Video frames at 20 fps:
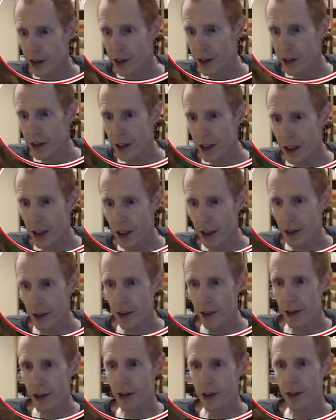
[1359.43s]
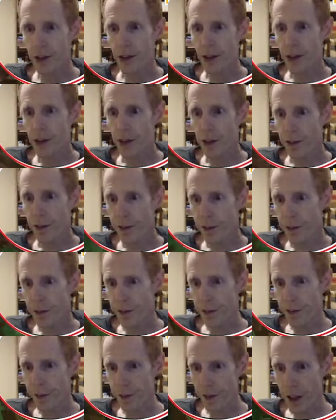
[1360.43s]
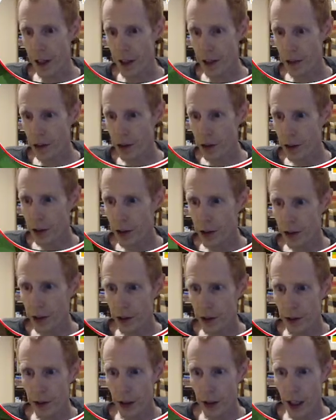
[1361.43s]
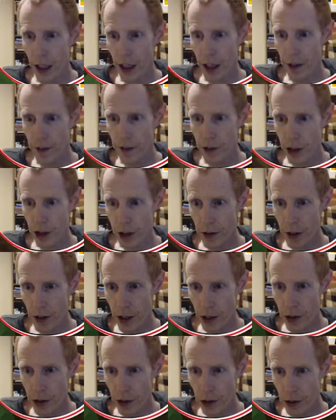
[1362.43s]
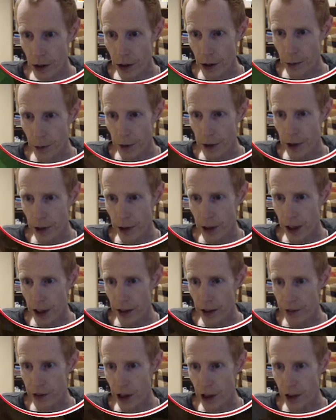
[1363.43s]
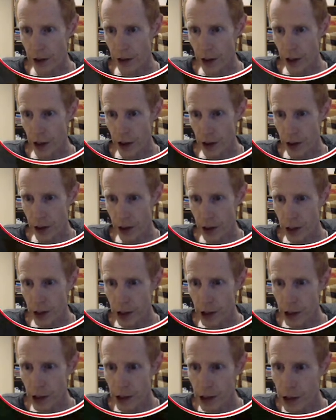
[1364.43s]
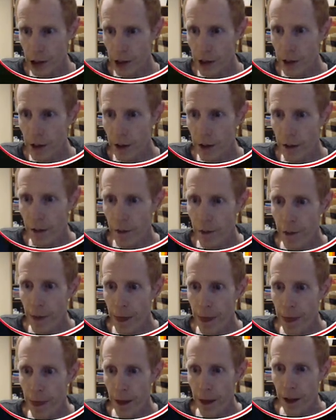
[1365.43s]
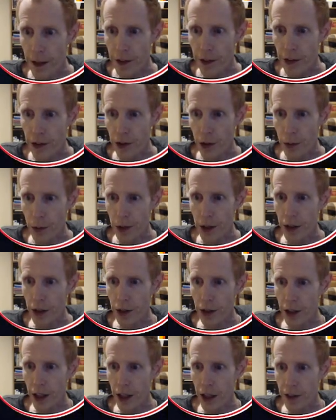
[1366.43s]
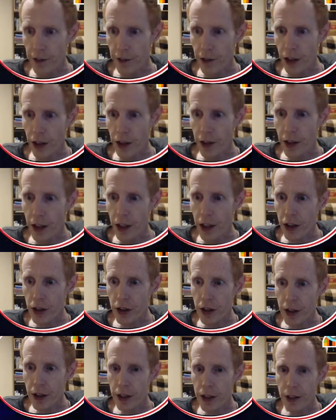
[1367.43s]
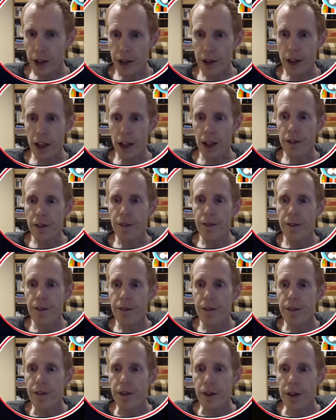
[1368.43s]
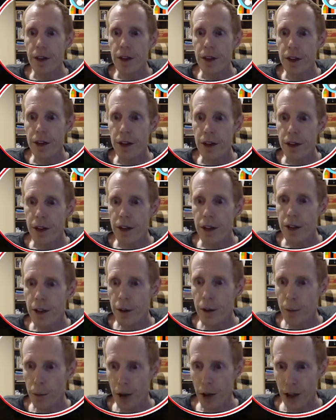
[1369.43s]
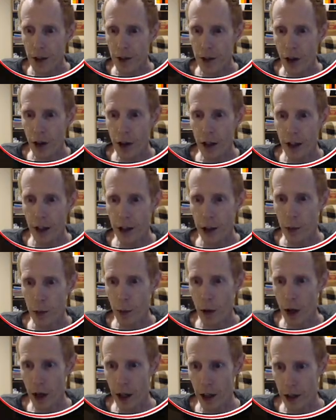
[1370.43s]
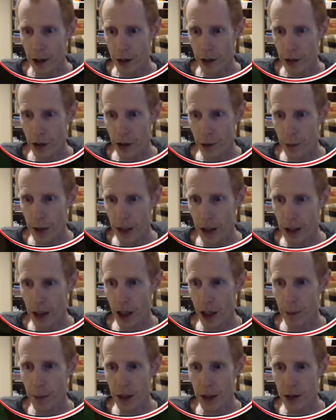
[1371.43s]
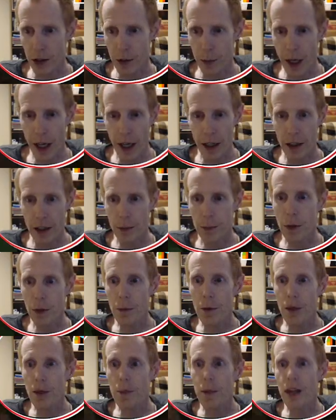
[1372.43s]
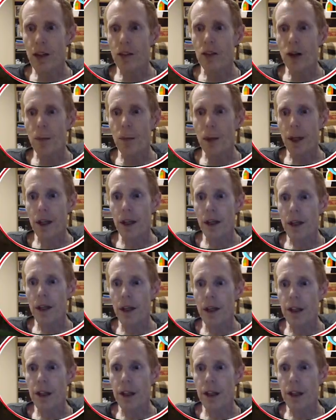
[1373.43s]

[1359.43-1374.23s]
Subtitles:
Okay, so is this a failed cave generation or a real cave generation? This is a real cave generation. Okay. But it's all underwater, so it might not be too bad to put my base up here.